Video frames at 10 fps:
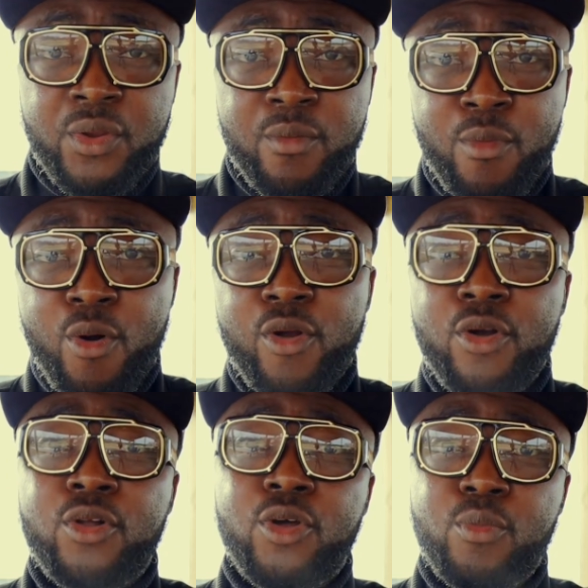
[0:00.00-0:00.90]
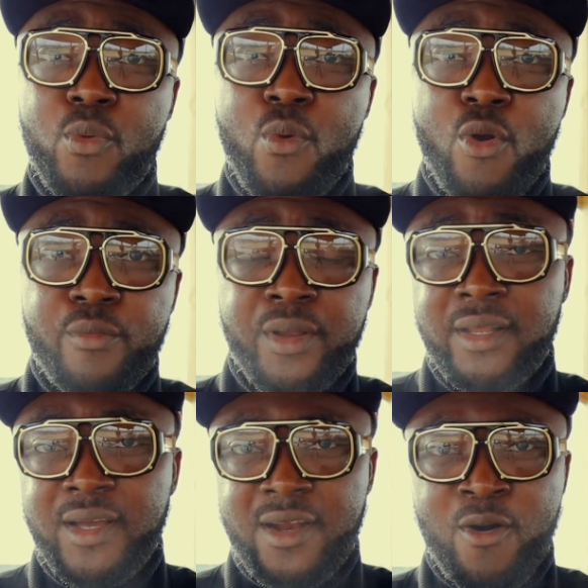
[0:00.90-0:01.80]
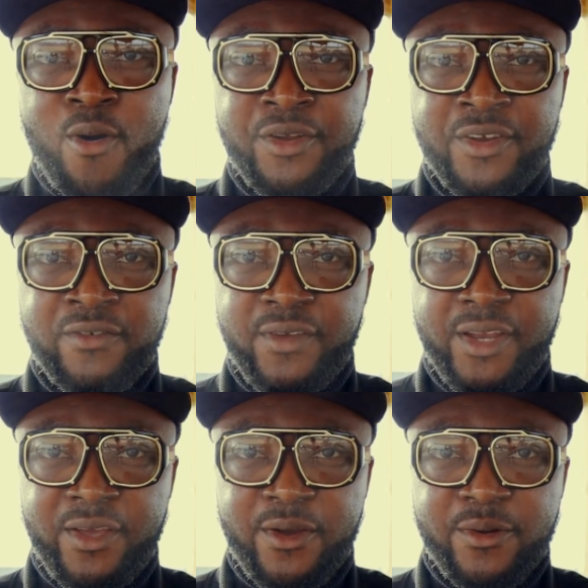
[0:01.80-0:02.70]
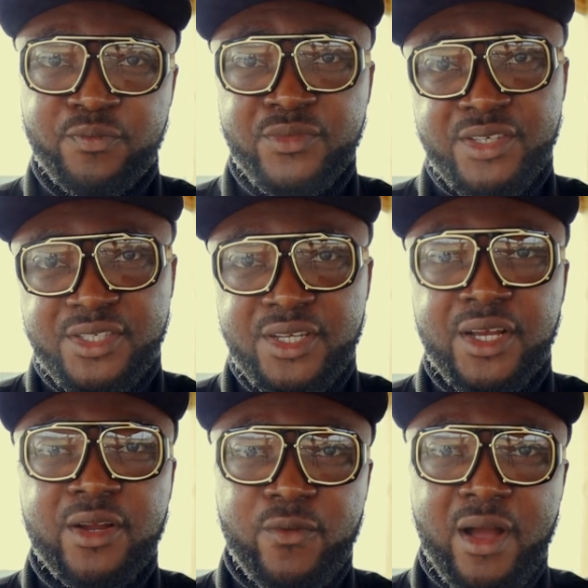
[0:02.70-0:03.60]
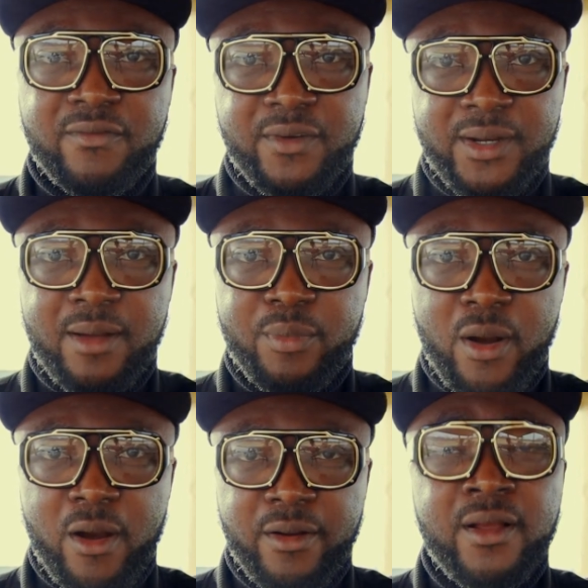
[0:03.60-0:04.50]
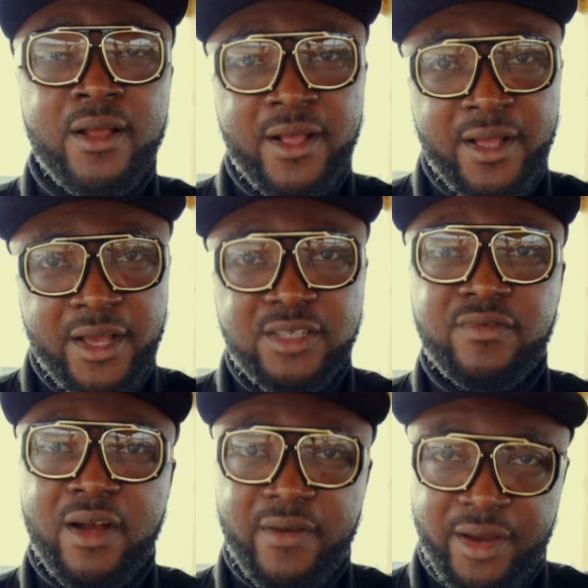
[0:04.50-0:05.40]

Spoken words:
More on global warming later on in the video. Stick around for that part, it's very